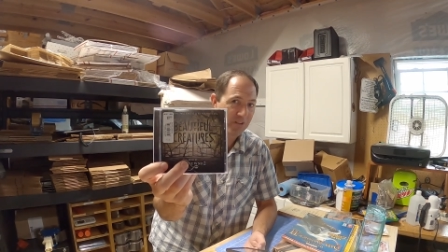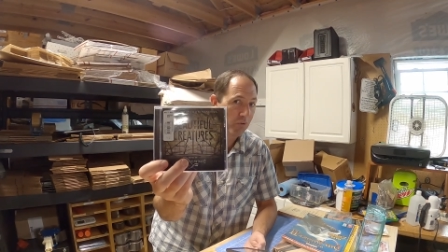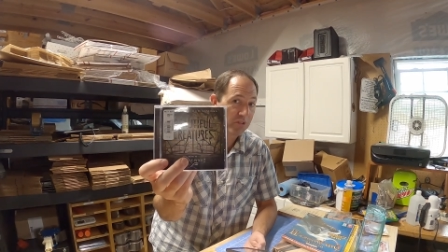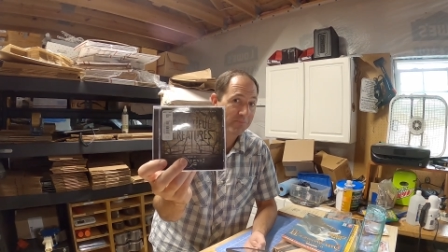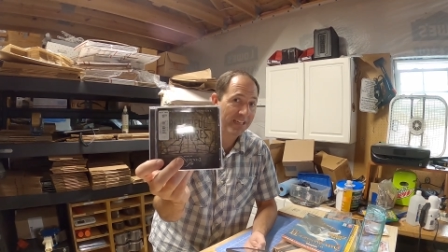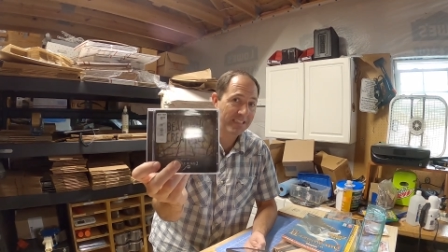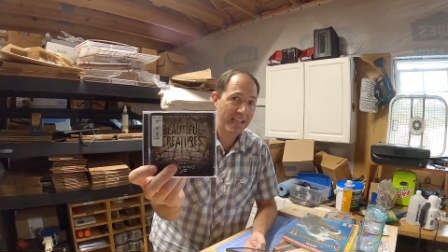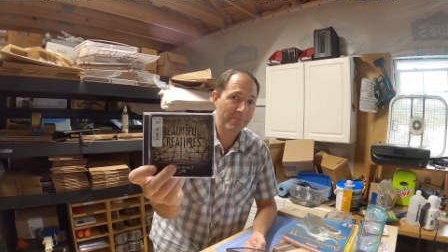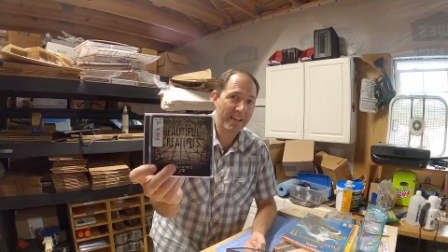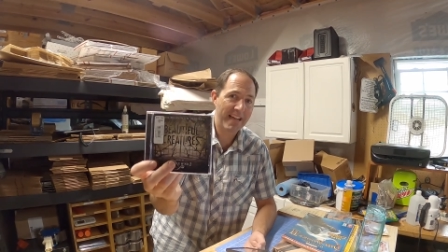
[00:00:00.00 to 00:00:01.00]
almost
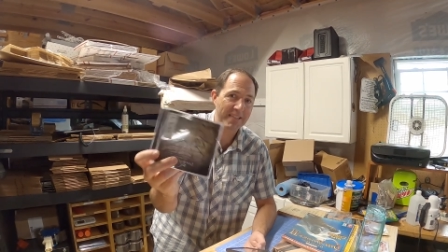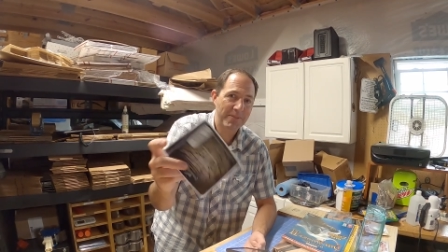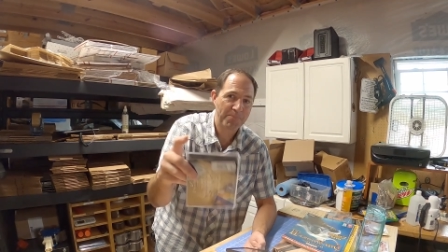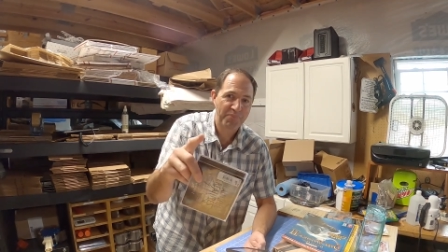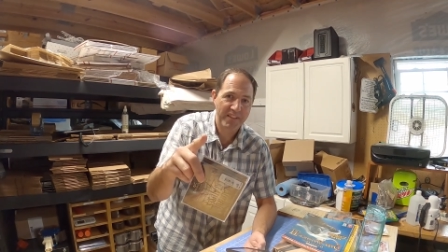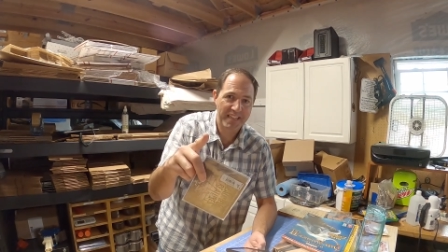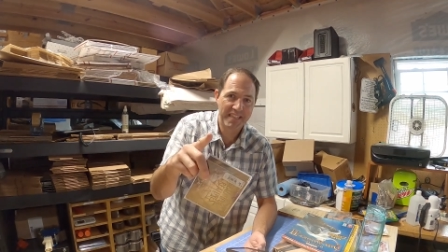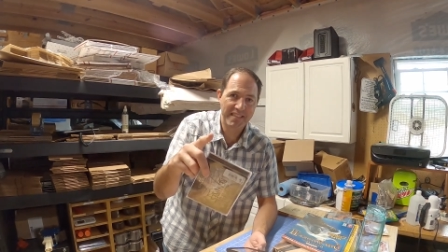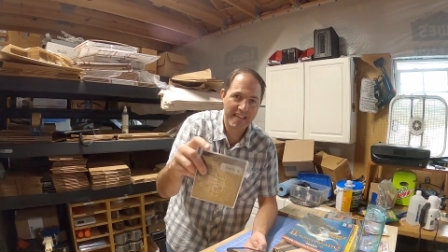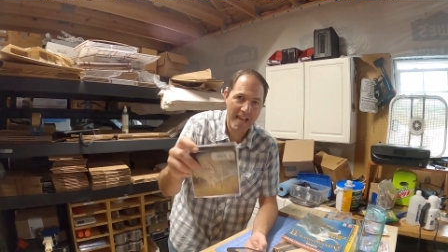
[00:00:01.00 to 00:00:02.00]
messed up, guys. It
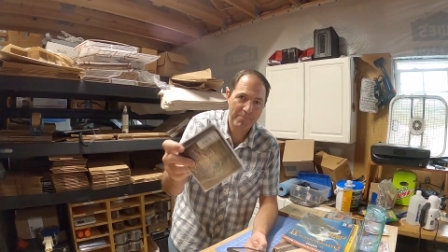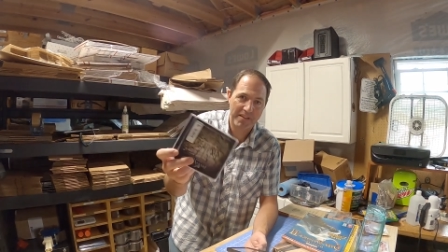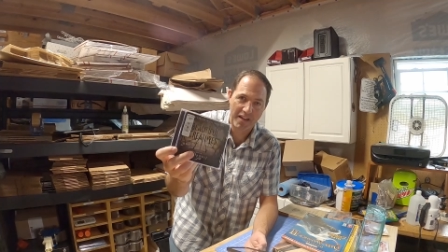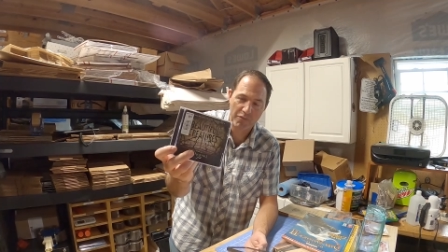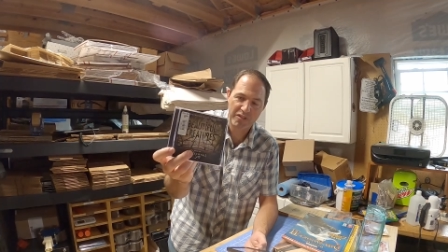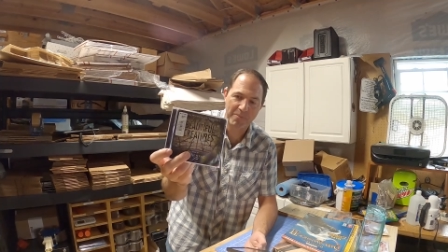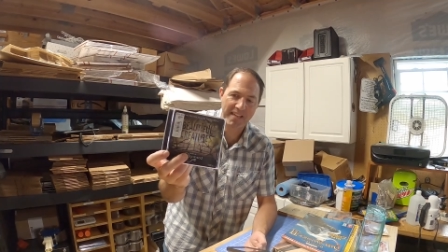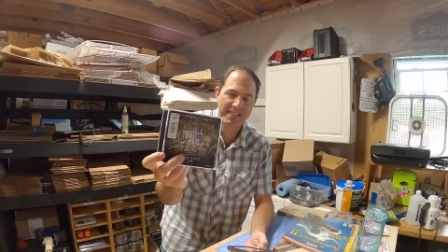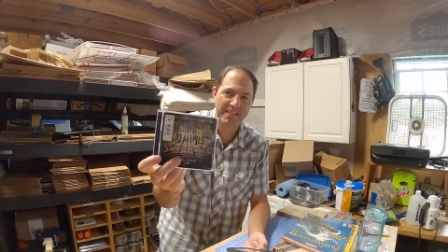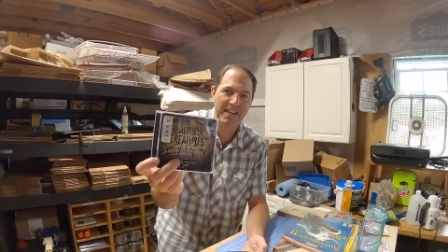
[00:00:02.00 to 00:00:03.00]
does happen. I almost
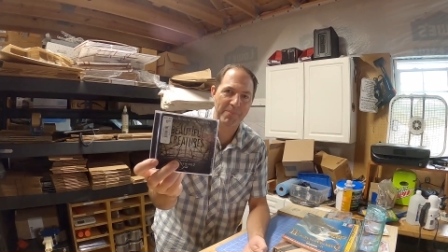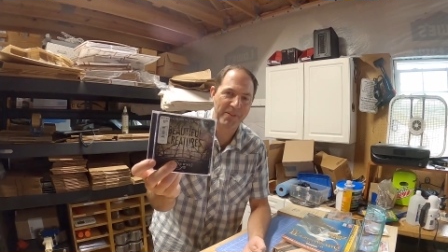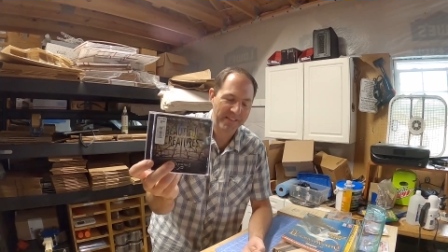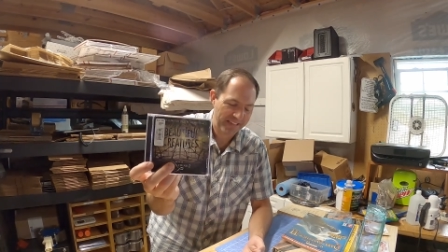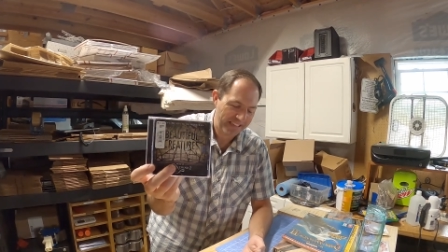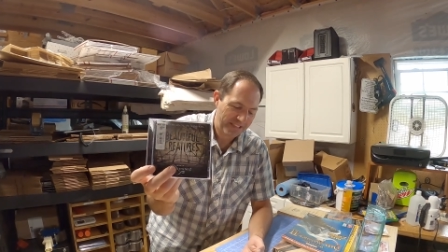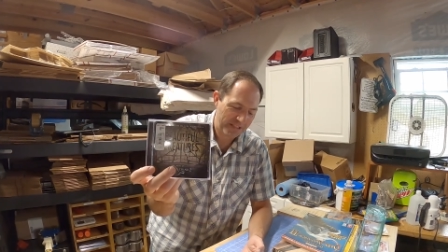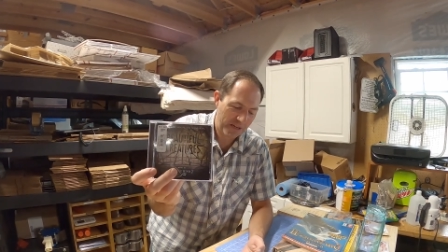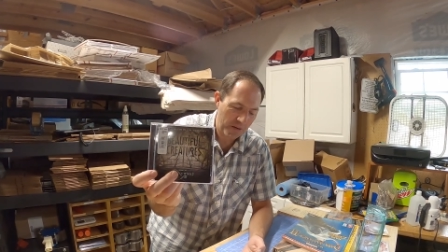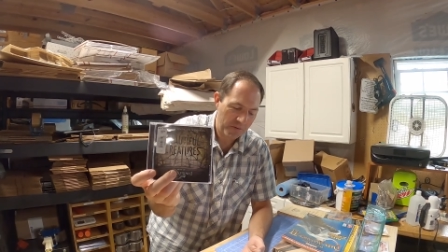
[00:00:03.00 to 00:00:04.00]
messed up.
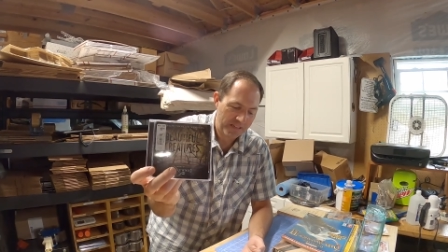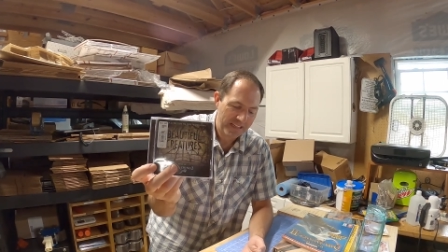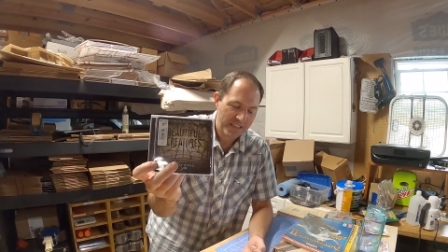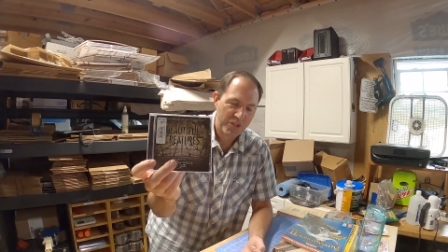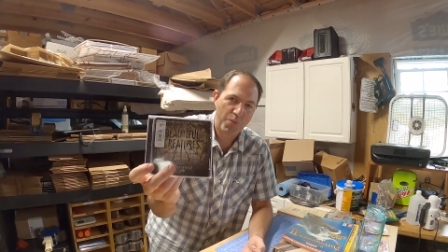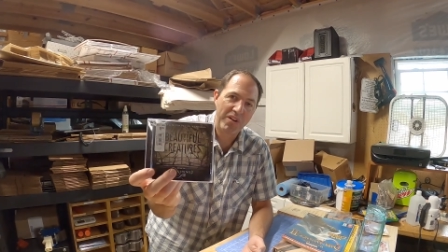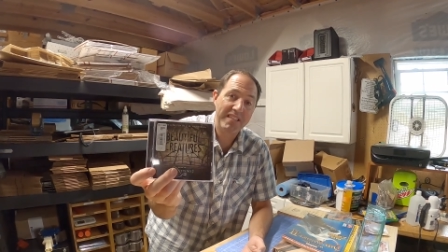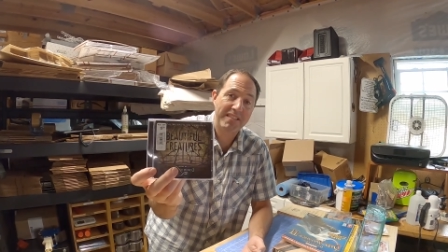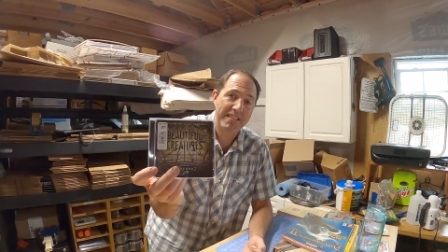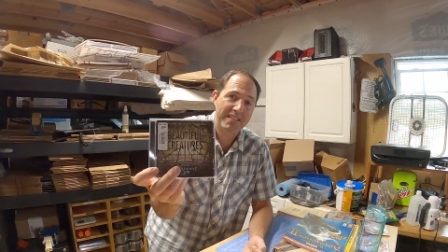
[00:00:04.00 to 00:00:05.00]
So
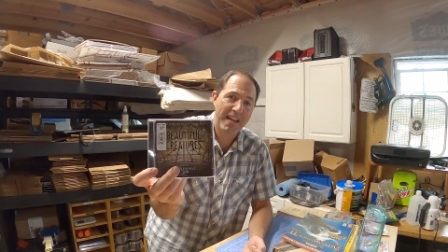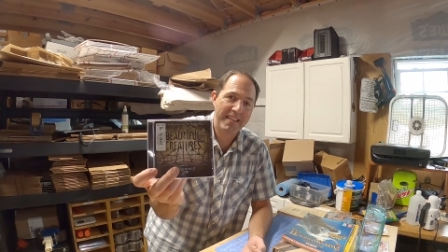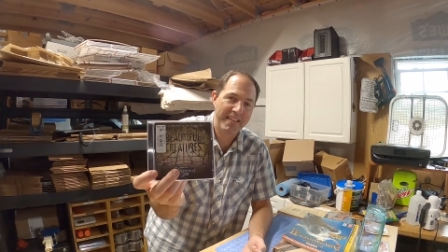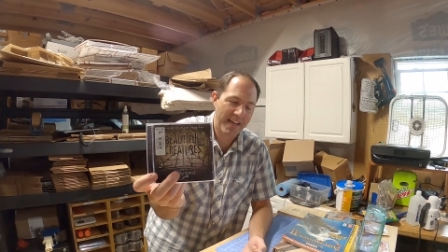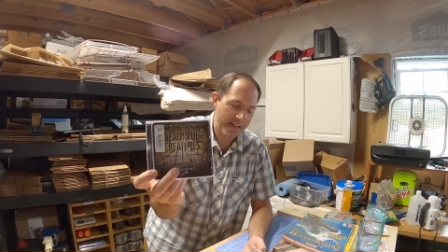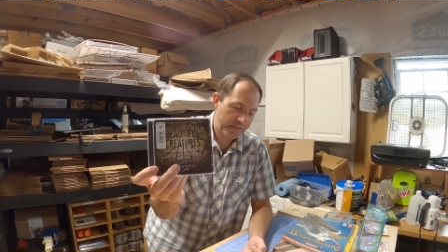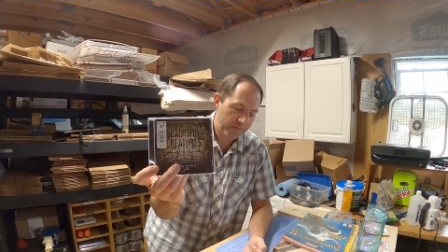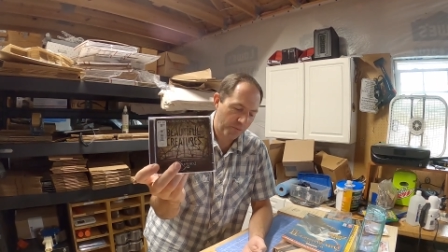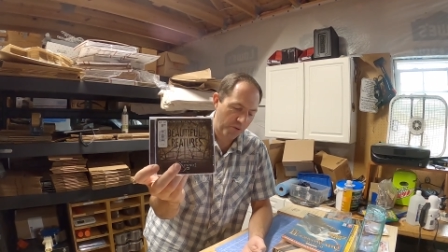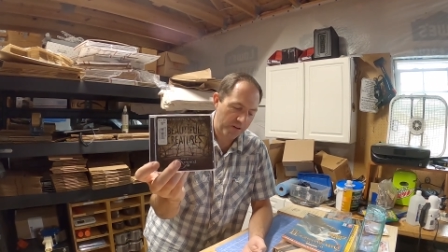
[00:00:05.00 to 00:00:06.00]
twenty-six ninety-nine
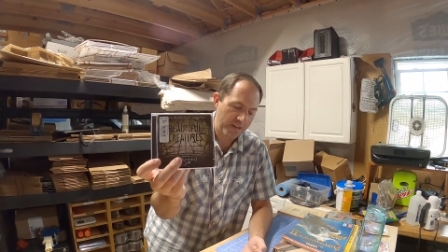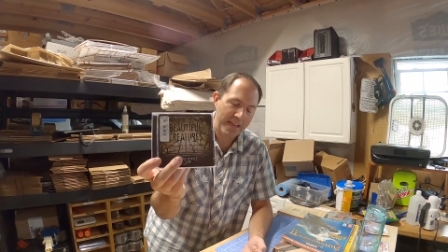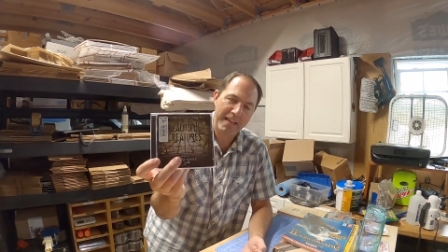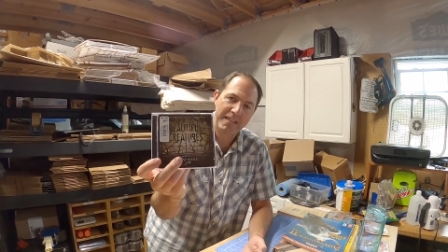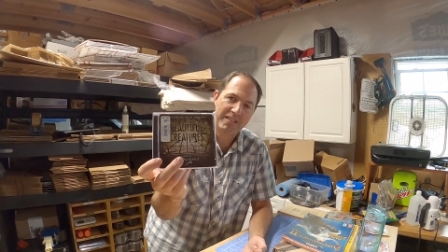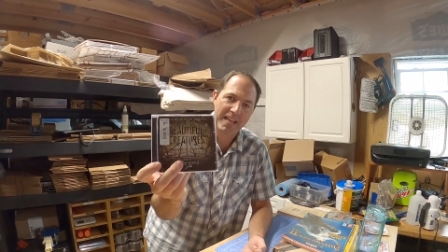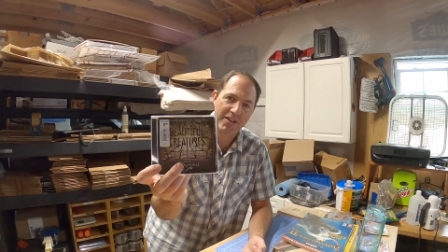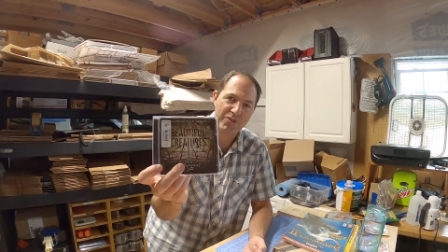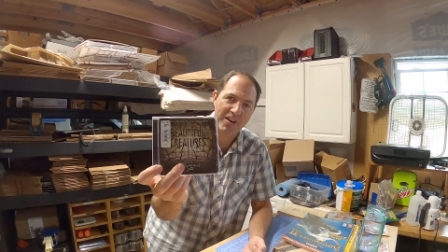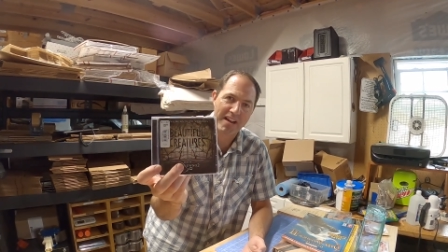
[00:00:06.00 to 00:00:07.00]
for a
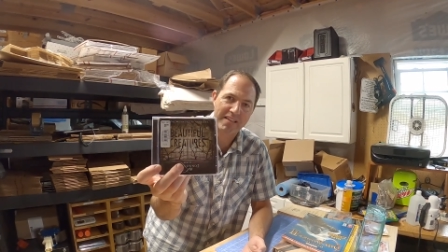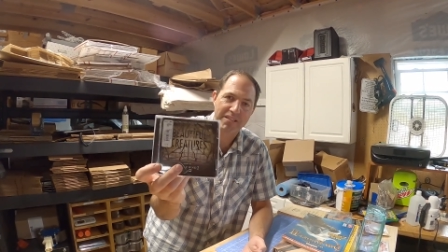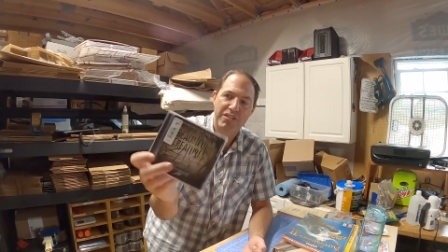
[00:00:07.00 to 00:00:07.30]
soundtrack